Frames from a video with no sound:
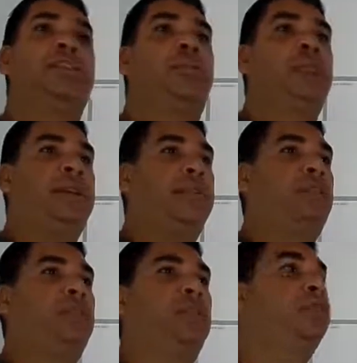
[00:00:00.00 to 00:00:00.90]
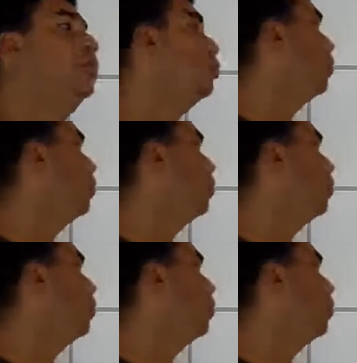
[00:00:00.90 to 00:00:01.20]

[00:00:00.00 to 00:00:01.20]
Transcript: or whatever you're using.